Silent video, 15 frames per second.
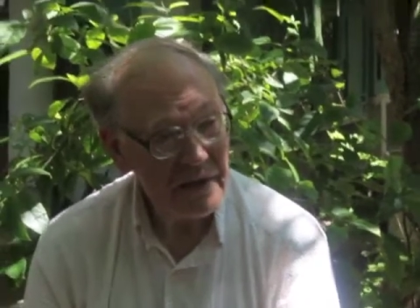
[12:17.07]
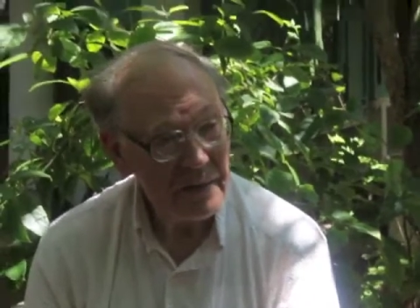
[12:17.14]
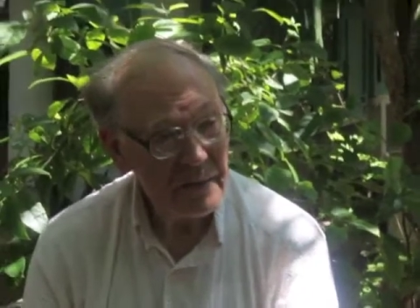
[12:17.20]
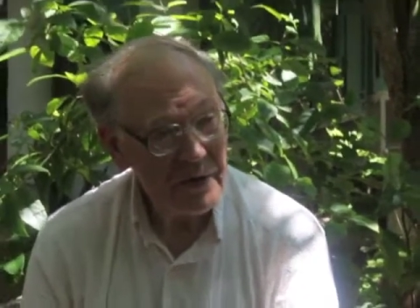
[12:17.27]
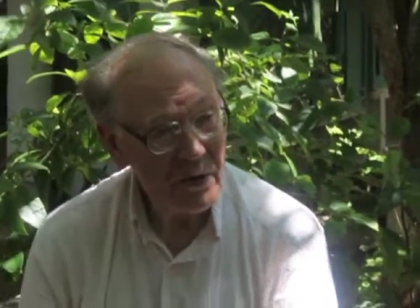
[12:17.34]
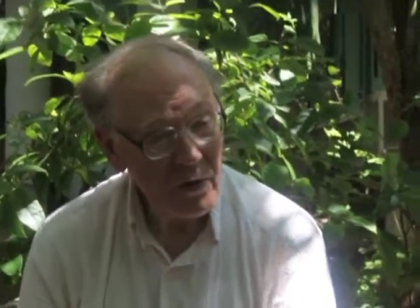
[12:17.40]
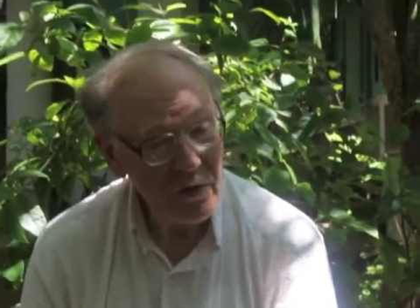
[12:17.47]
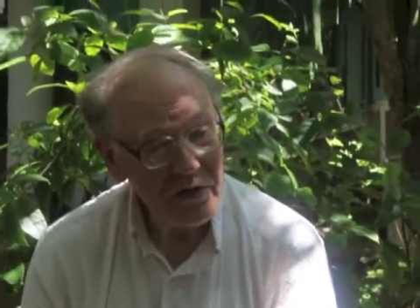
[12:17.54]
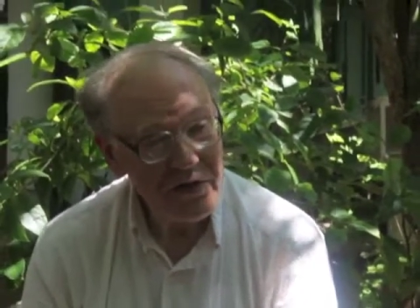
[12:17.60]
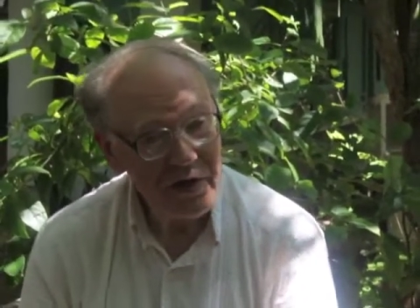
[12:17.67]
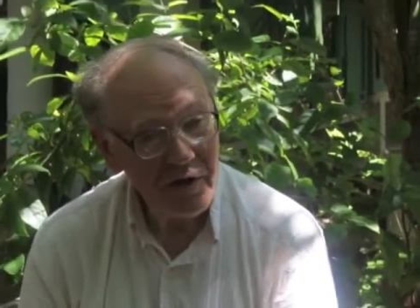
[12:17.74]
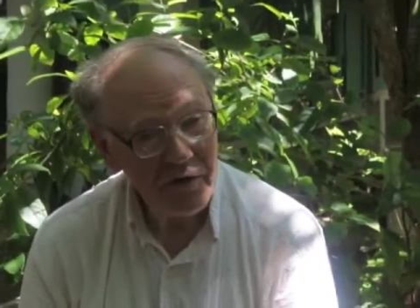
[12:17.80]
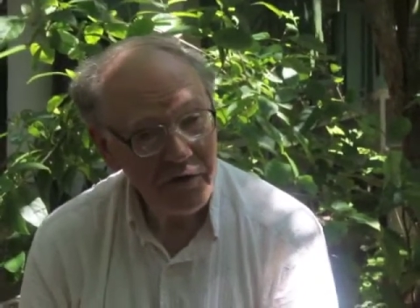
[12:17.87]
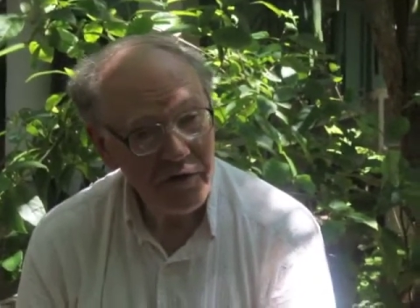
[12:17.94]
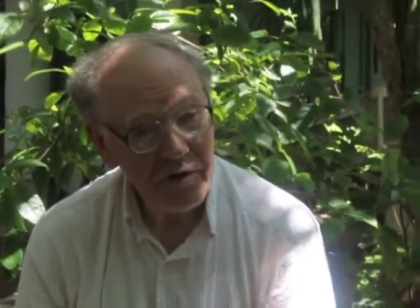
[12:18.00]
but
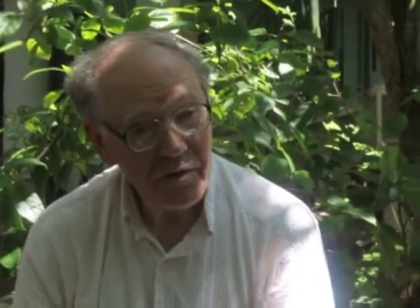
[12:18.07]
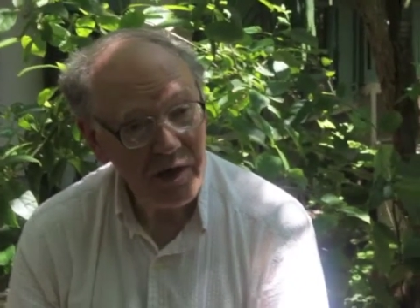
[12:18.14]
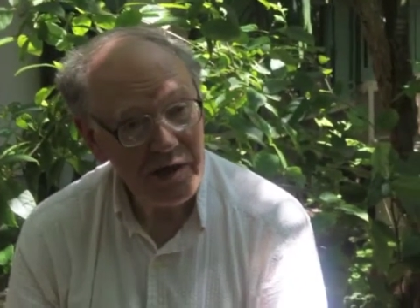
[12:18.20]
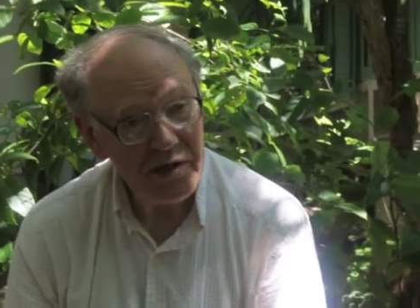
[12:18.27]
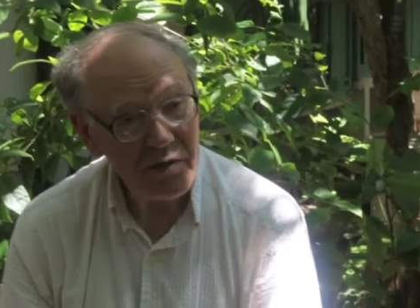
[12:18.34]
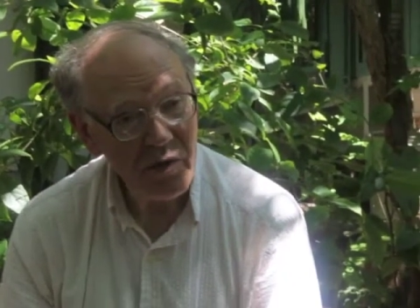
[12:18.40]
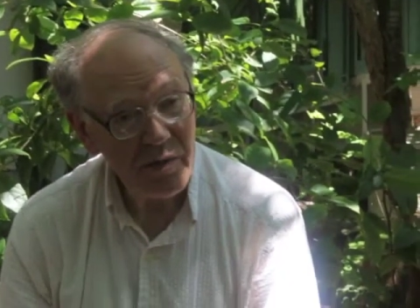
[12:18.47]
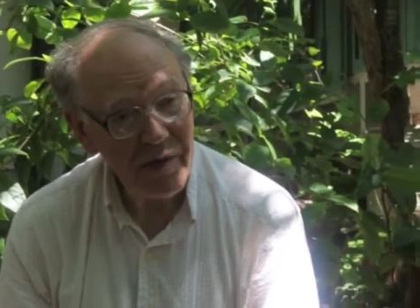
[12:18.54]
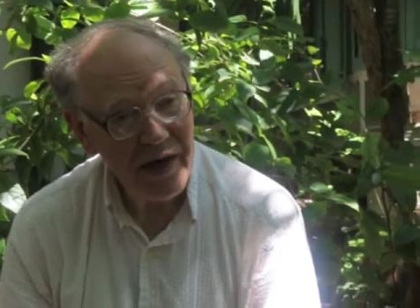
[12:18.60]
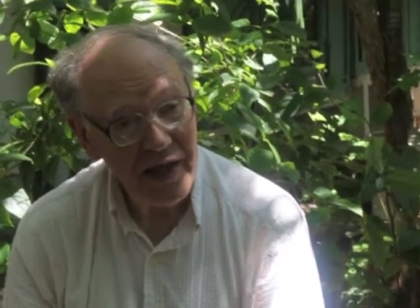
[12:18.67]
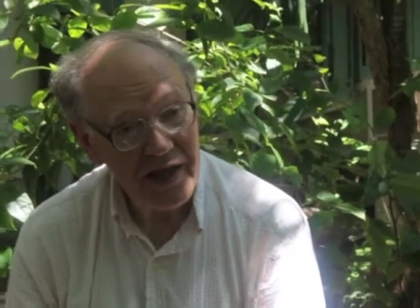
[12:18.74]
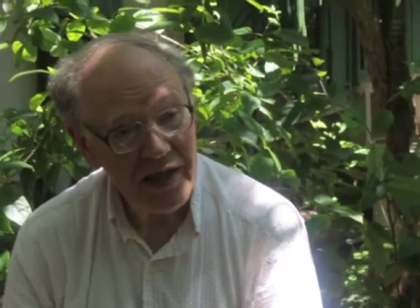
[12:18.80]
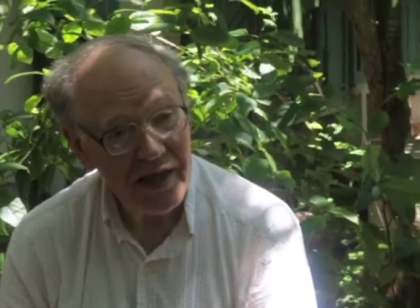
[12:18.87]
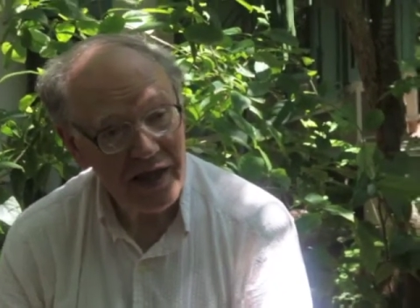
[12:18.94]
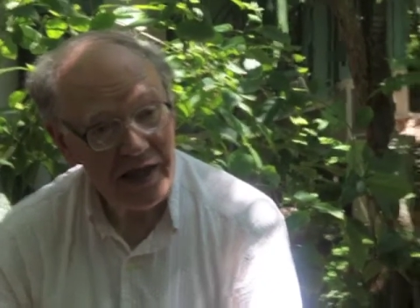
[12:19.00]
also for the ones we might
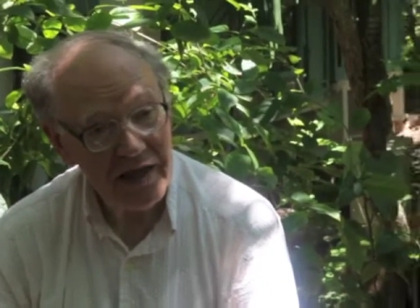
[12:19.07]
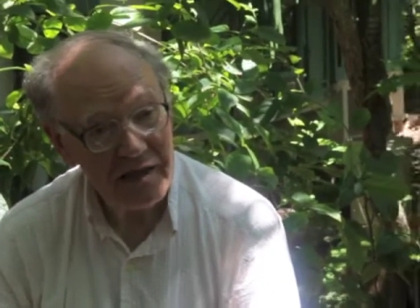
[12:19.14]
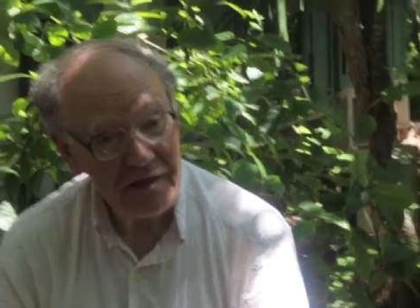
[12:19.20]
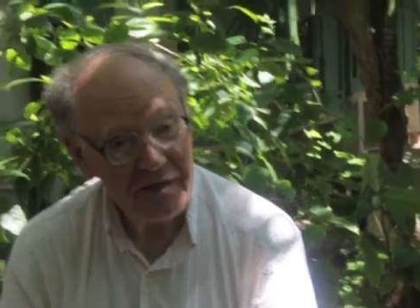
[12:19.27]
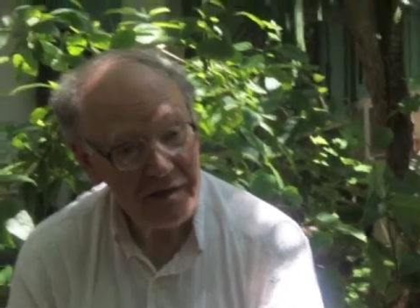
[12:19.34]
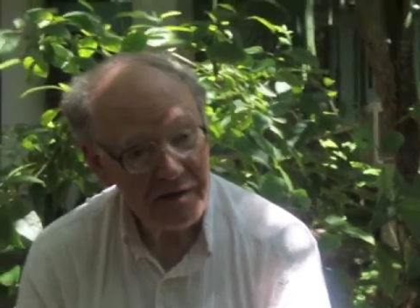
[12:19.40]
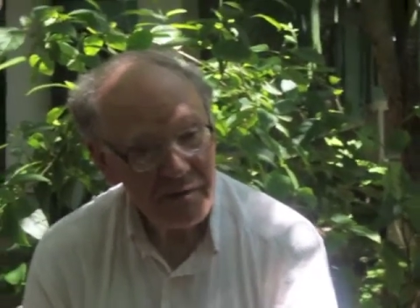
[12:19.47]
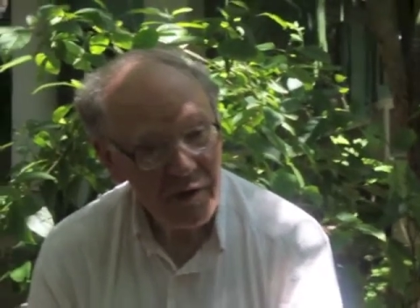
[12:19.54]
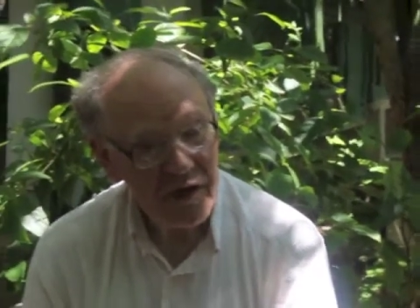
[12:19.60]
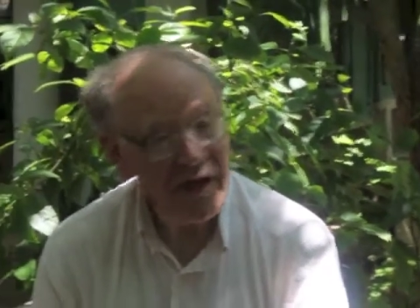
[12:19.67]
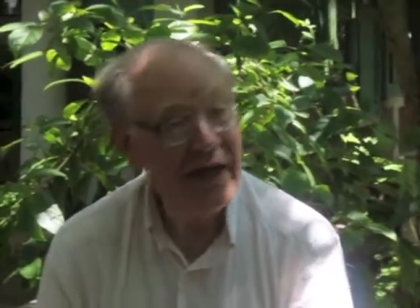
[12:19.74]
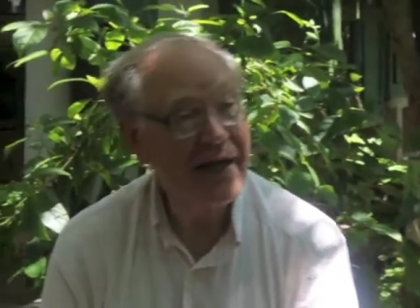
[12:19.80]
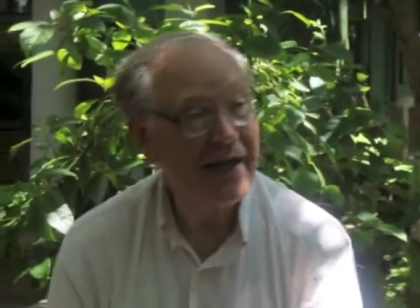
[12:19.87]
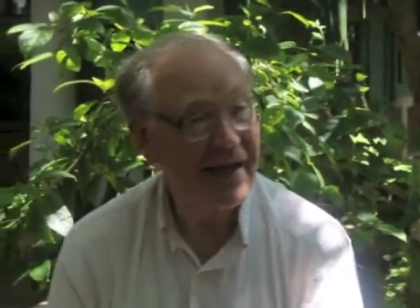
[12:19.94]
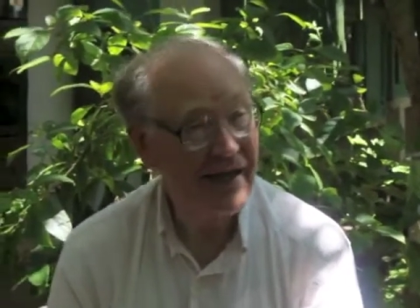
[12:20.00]
think were
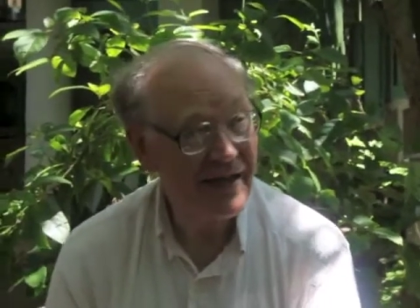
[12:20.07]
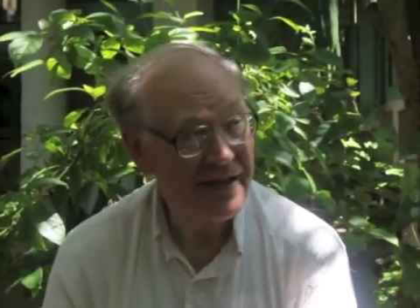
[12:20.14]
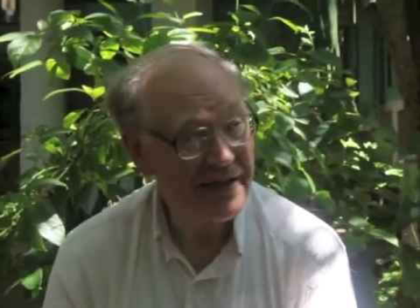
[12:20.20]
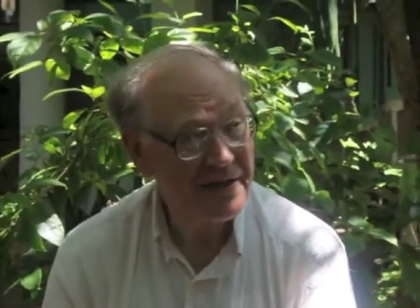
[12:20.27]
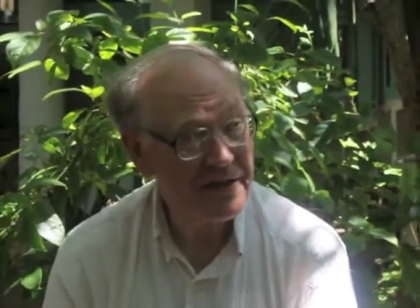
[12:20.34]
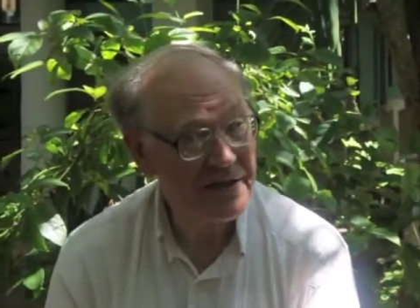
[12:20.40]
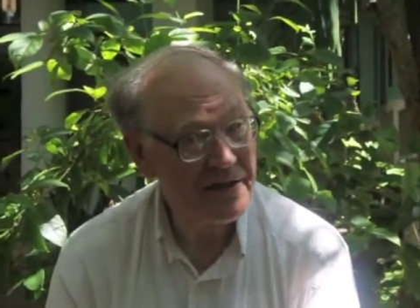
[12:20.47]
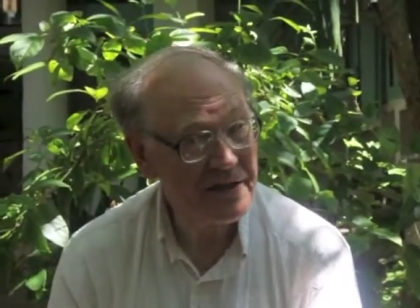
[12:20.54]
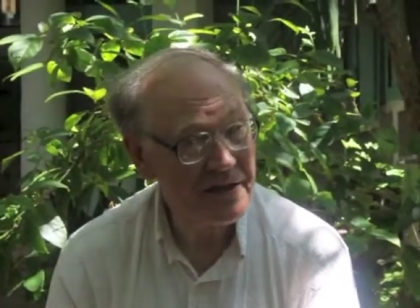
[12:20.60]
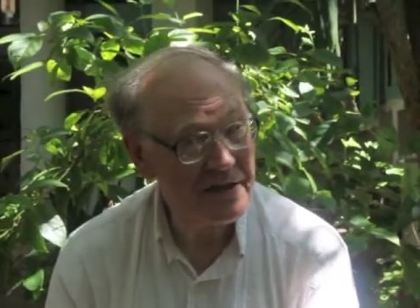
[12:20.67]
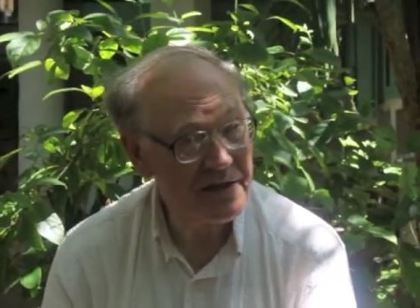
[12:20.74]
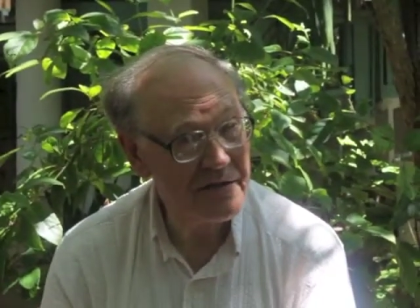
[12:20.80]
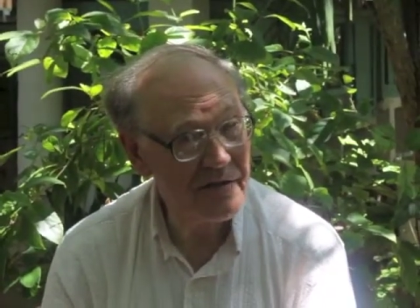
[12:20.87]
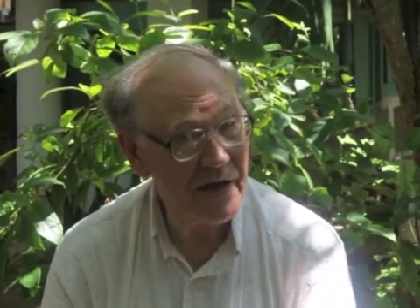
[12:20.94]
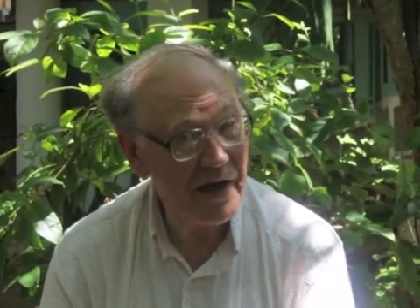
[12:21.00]
lucky to, to
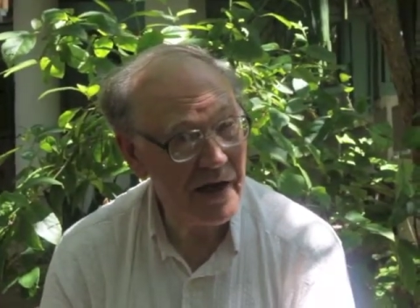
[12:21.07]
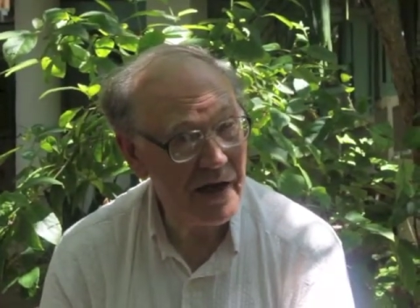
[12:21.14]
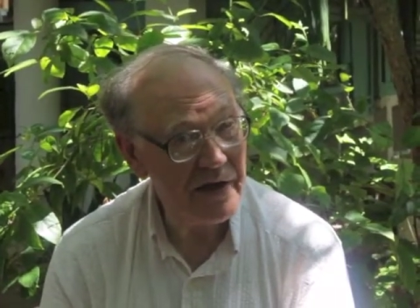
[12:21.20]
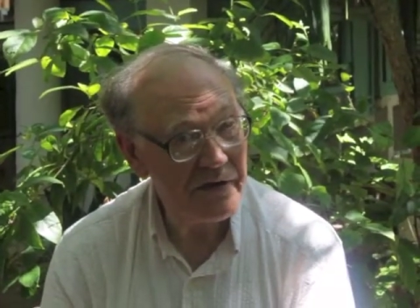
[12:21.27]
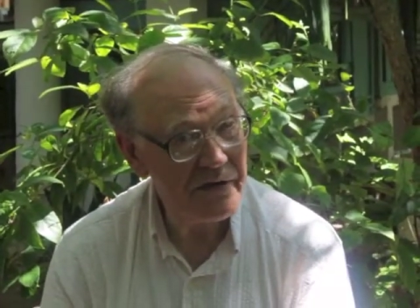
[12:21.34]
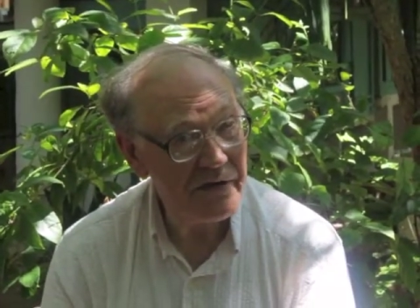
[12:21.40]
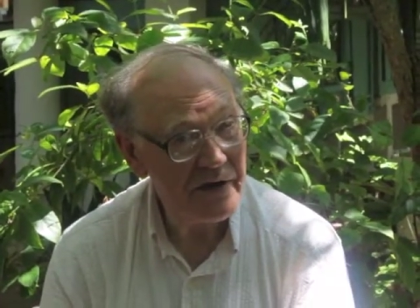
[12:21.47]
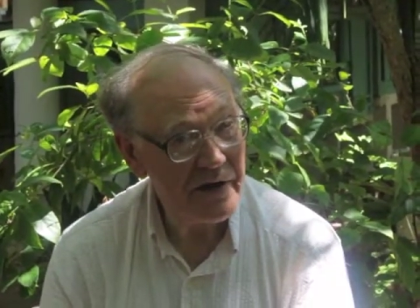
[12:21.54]
survive.